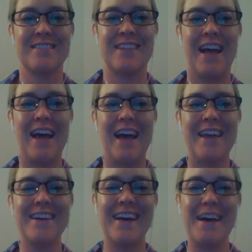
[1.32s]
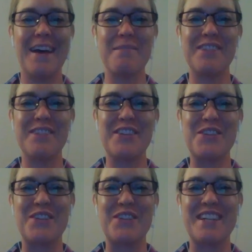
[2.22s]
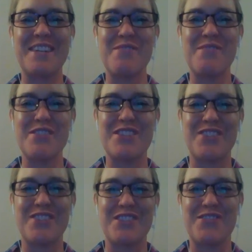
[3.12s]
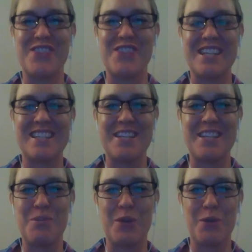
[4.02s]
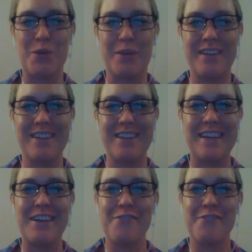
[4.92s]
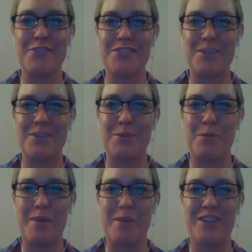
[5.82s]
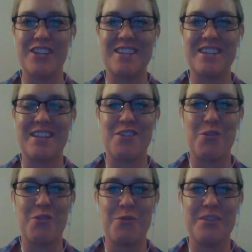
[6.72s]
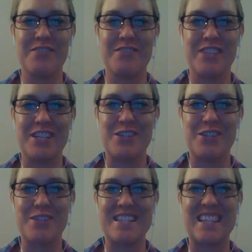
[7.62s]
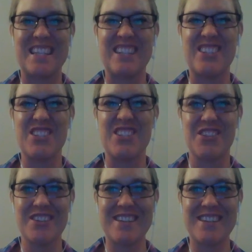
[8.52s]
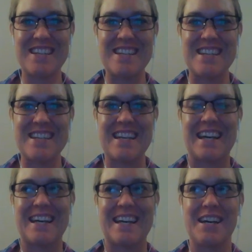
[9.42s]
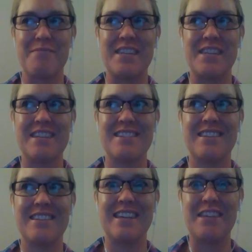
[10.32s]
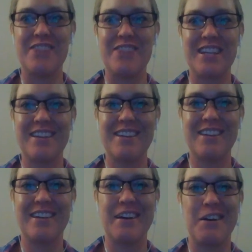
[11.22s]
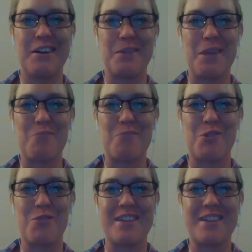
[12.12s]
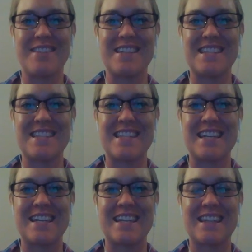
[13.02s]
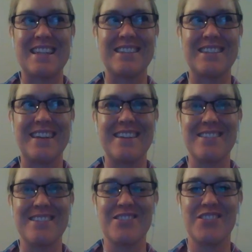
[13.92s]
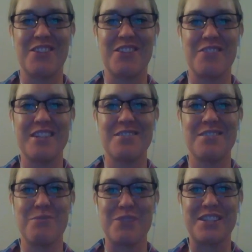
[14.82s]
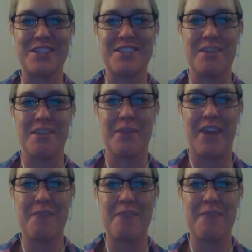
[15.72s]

Hi, I'm Olivia Coyne. I'm your instructor for ECE 101. First, I want to apologize. I know this video is a little dark. It's evening when I'm recording this and the lighting is just not great, so I'm really sorry about that.